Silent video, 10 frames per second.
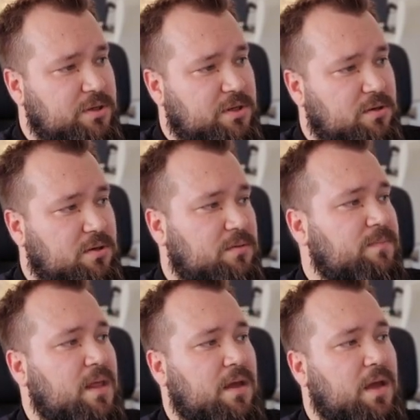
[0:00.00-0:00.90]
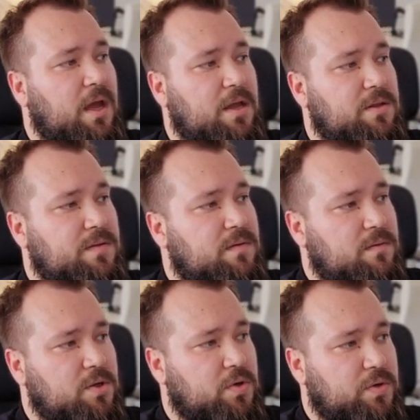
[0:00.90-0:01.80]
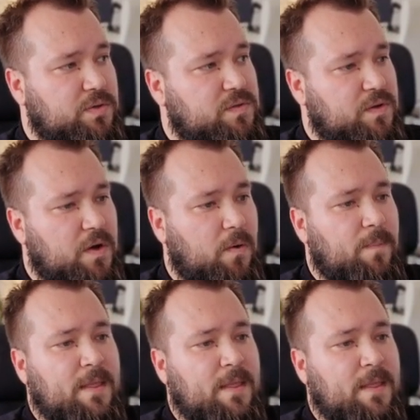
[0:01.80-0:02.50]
it on, and you're good to go.